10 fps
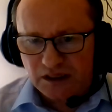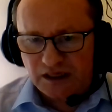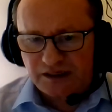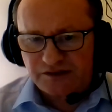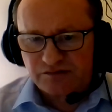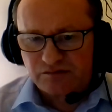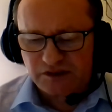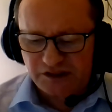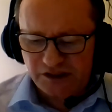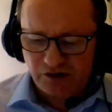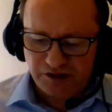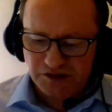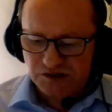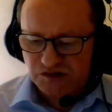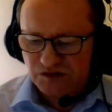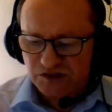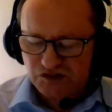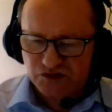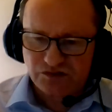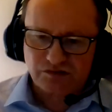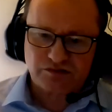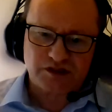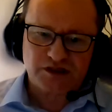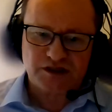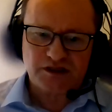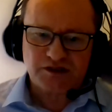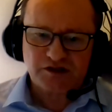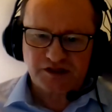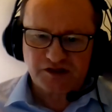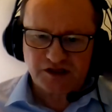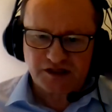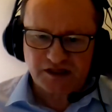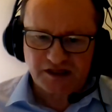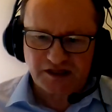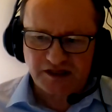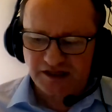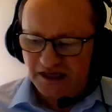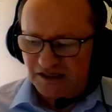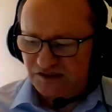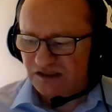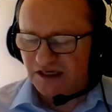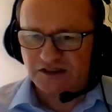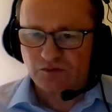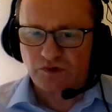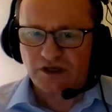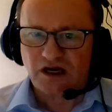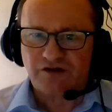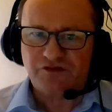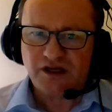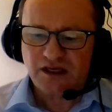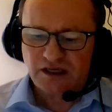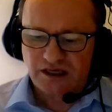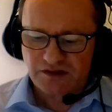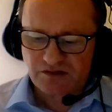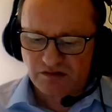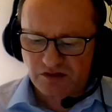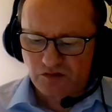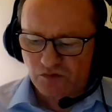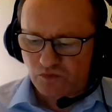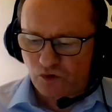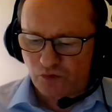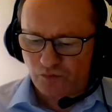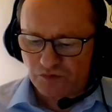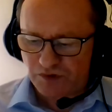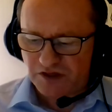And leading on to the next slide that we have is this was what was